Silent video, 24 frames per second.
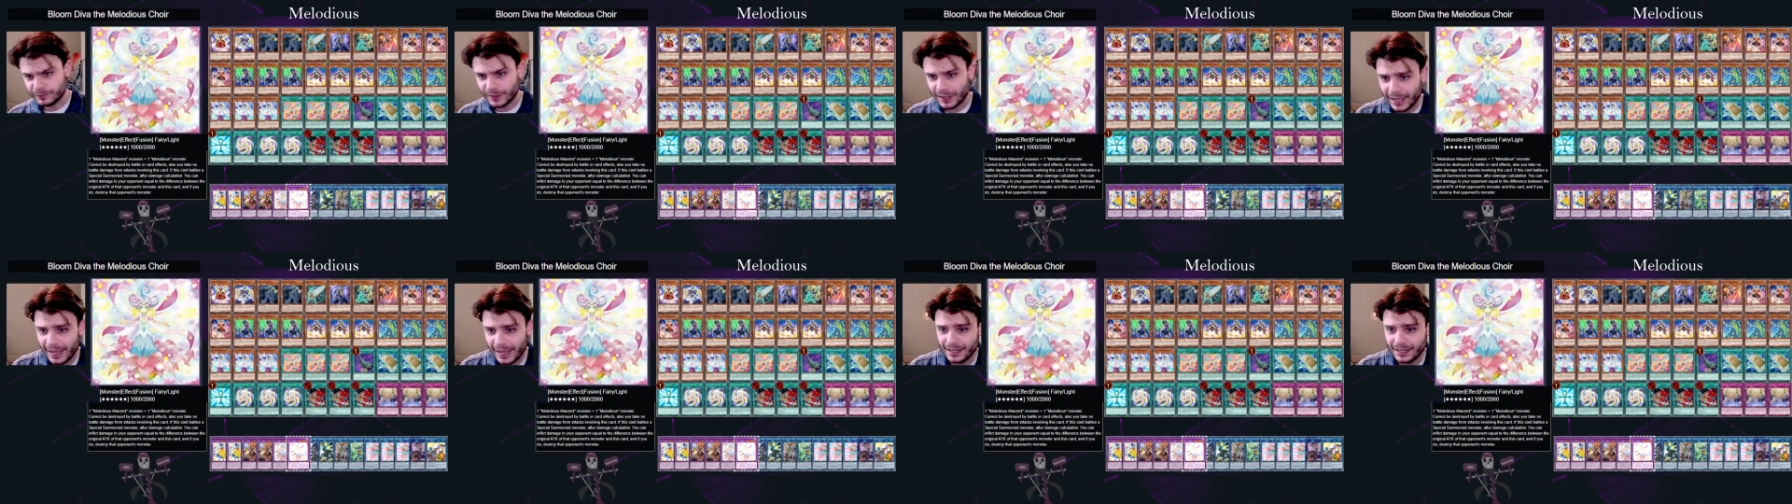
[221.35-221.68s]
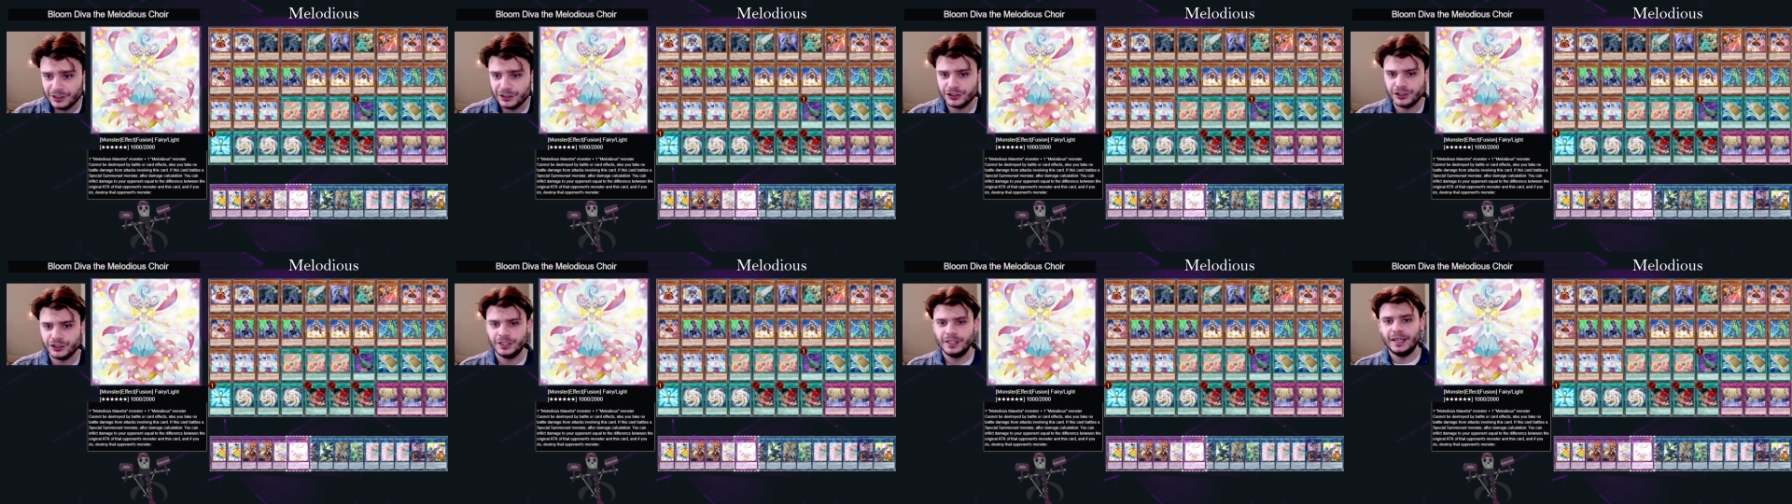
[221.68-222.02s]

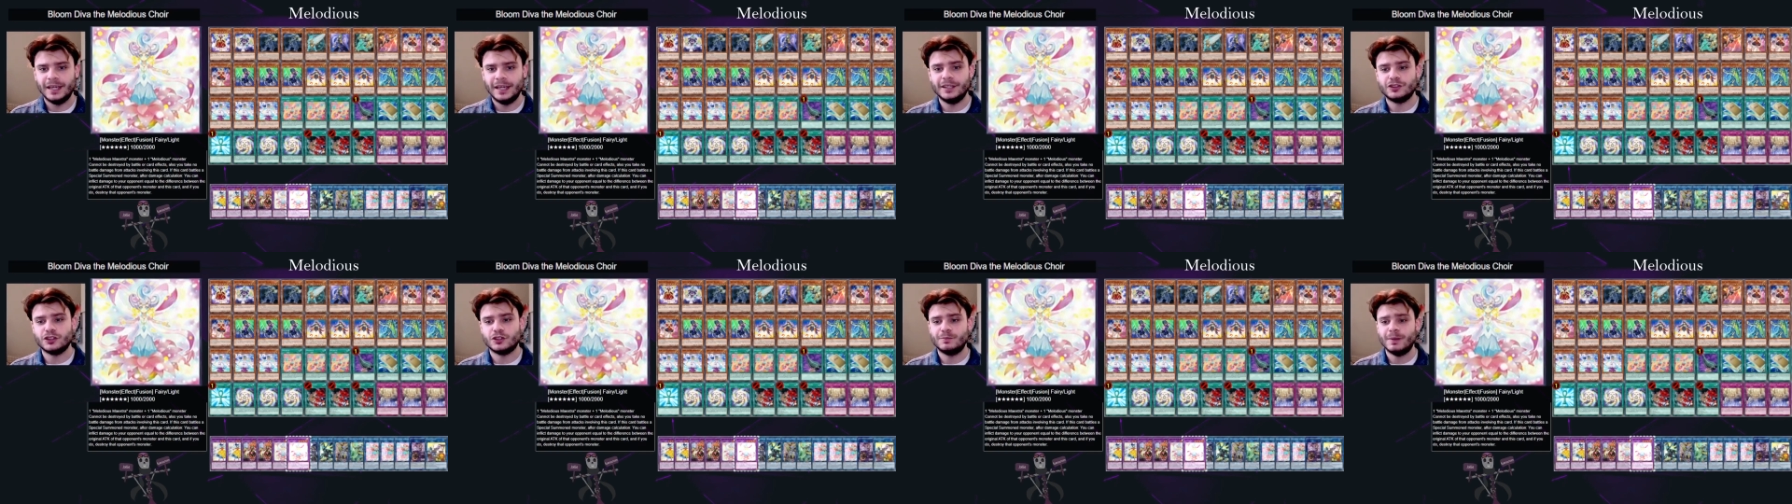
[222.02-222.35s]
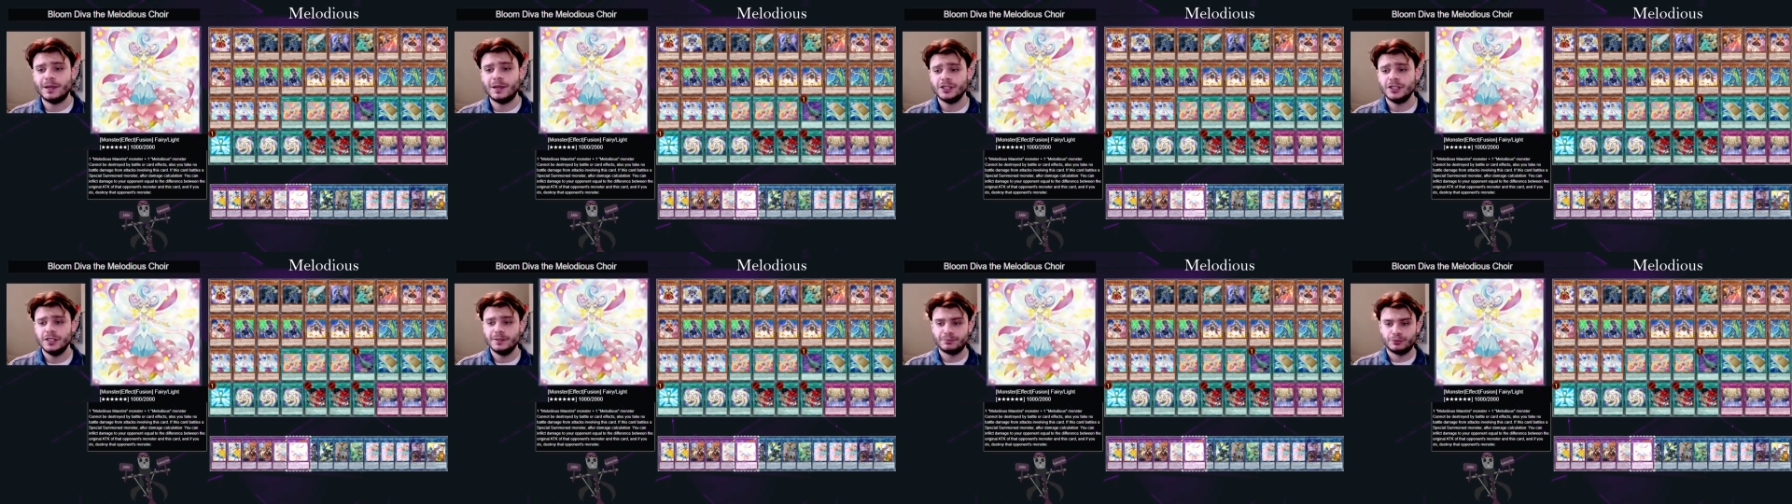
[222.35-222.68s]
And it's
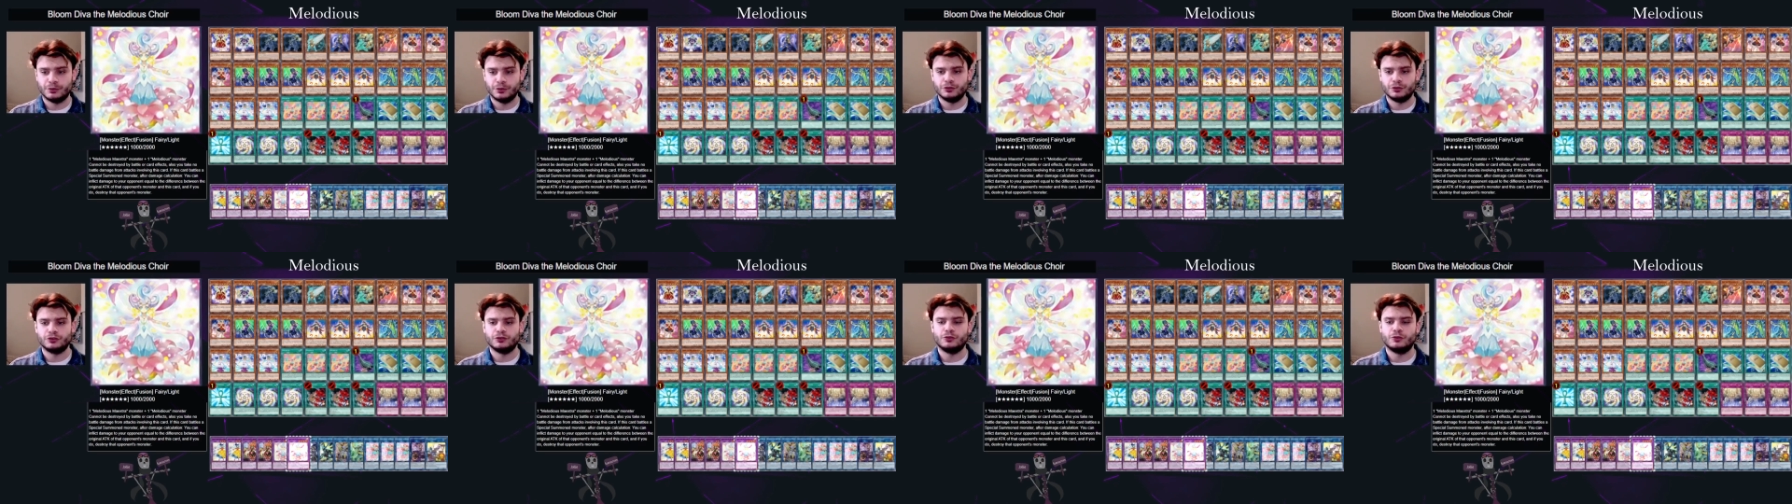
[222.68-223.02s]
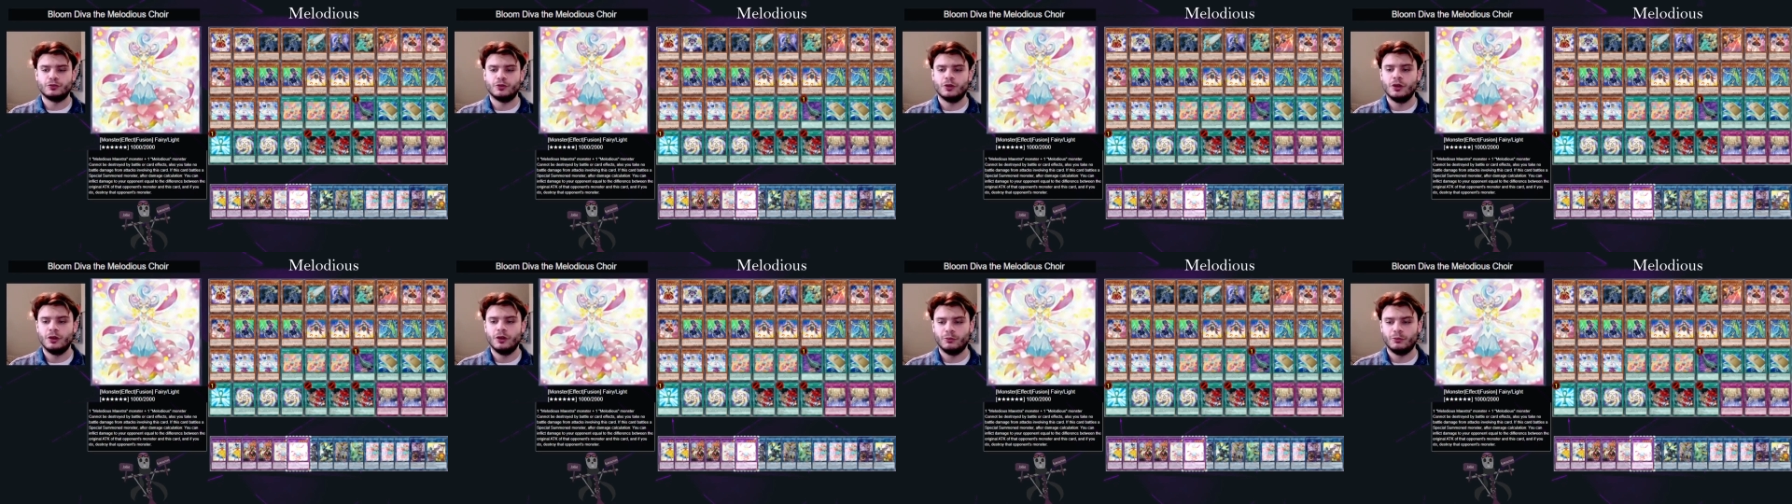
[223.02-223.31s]
especially brutal